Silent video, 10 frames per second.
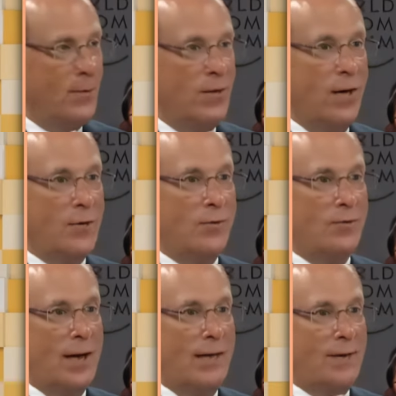in those
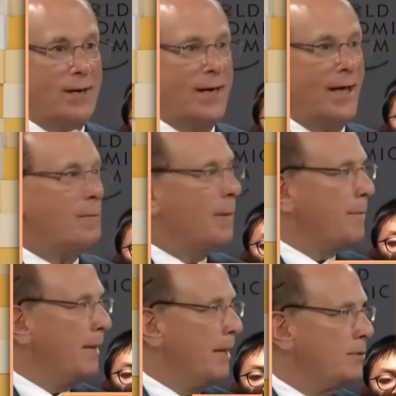countries that have declining
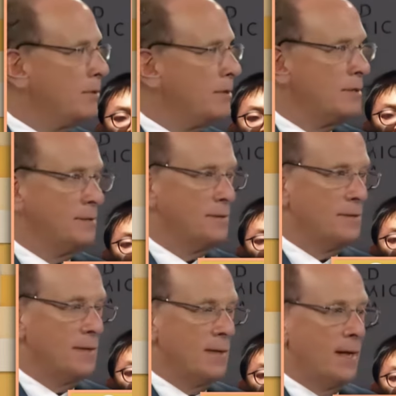populations.
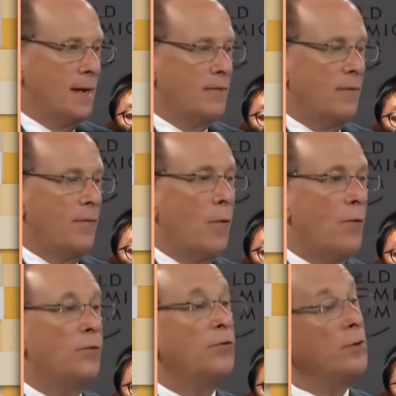And so
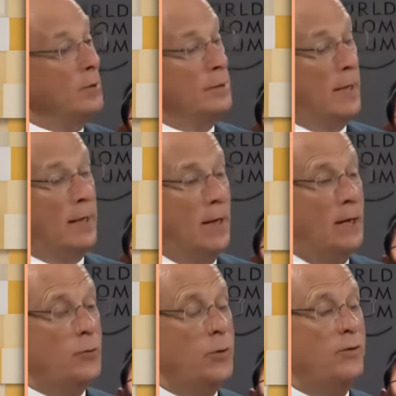for those
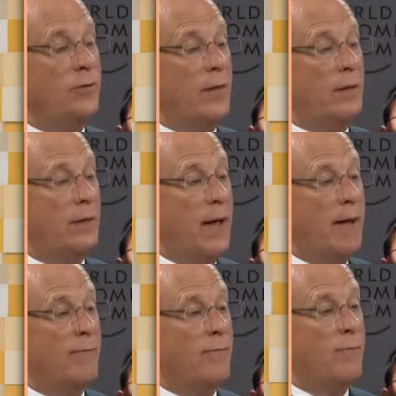countries that
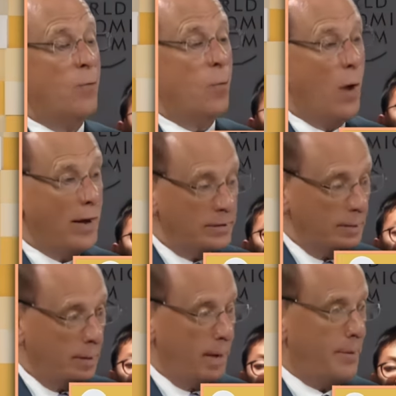have
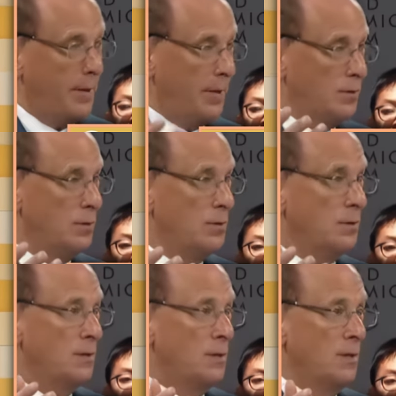rising
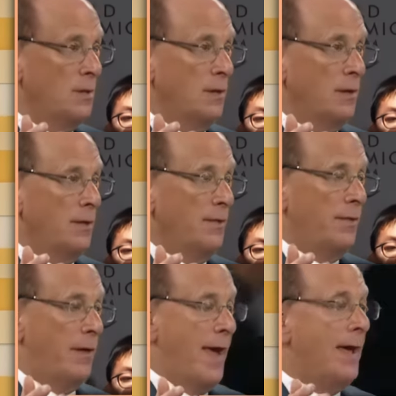populations,
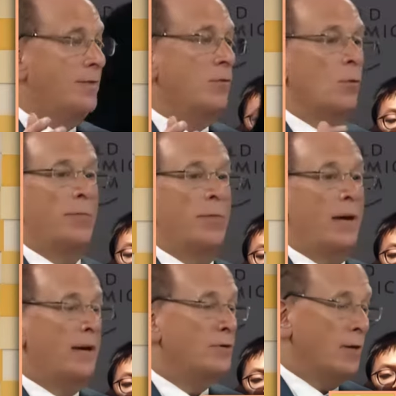the answer will
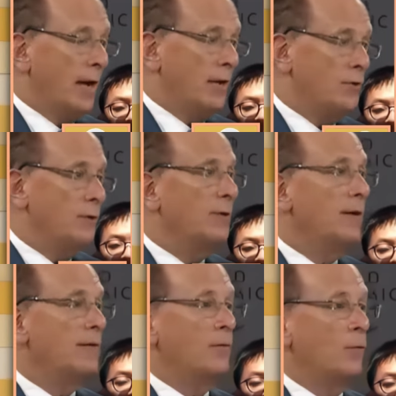be
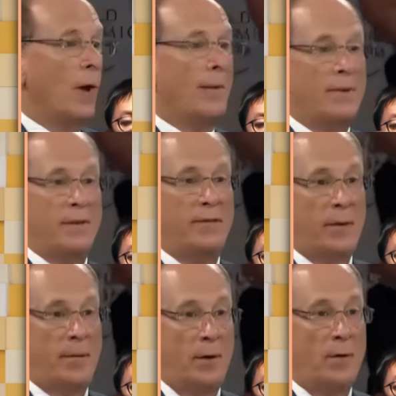education, and so rapidly
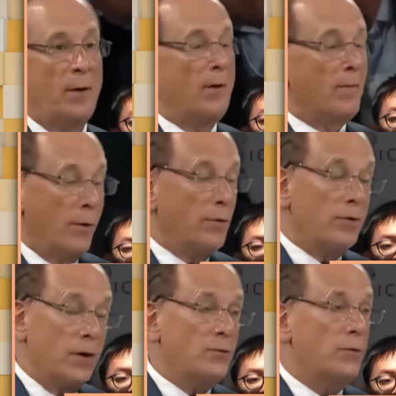developing. You know, for
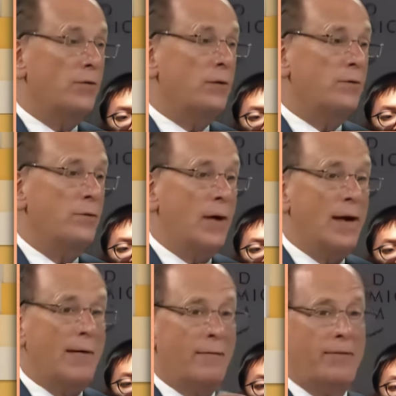those countries that do
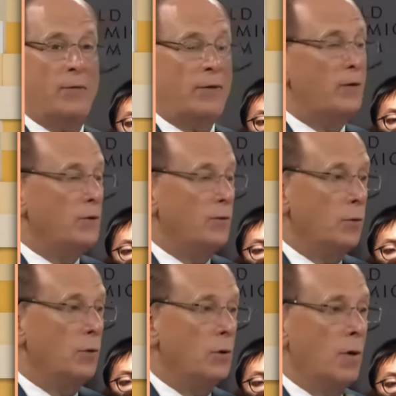not have a foundation
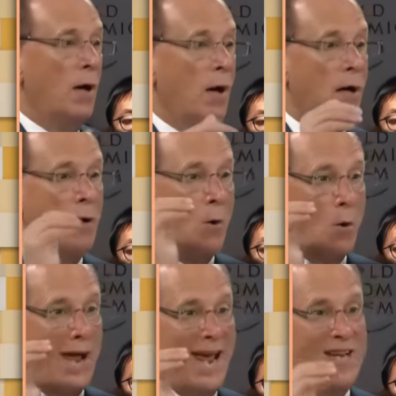of rule of law
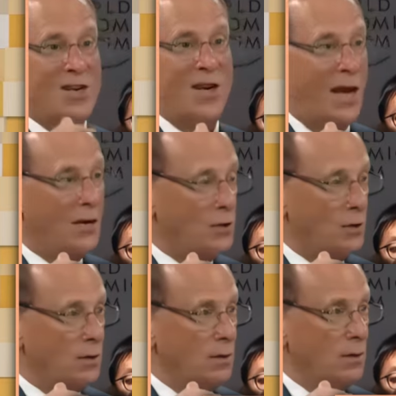or
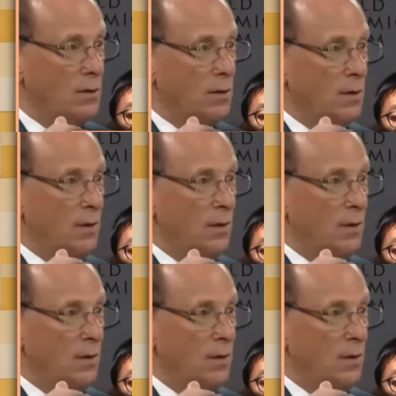education,